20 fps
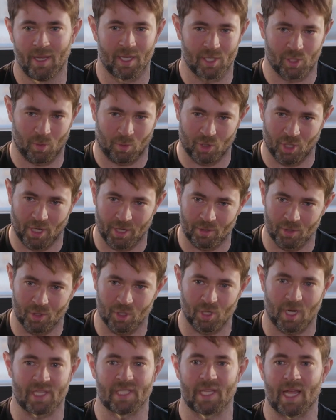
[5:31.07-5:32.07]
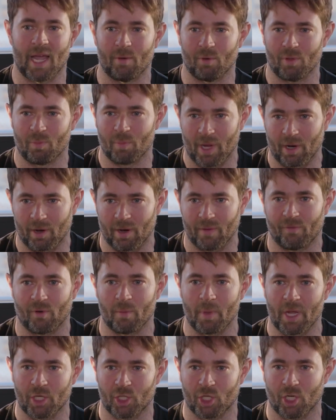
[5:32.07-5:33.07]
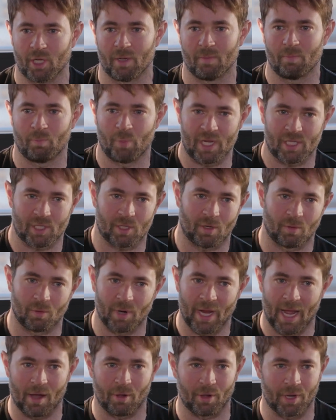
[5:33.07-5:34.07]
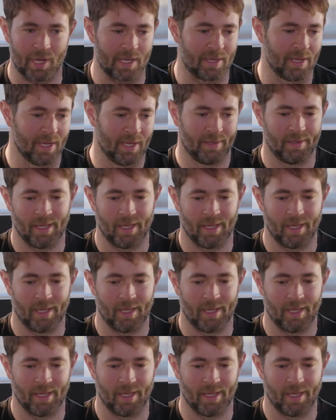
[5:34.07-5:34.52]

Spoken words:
And so we're trying to address that with better information based on reality,